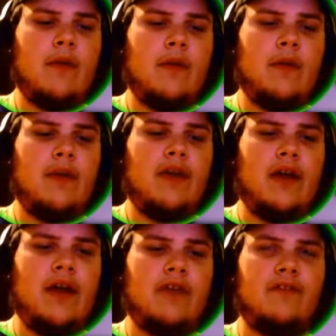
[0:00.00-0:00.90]
way we
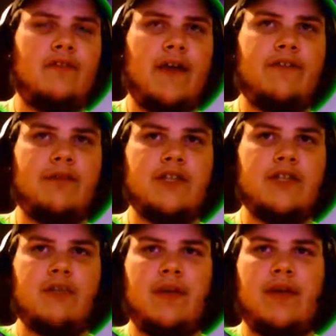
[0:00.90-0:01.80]
survive as much
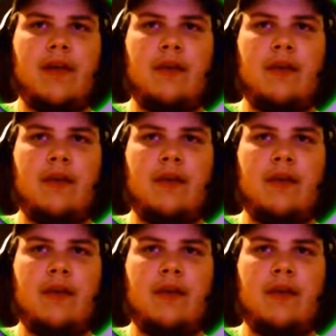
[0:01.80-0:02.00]
as we can.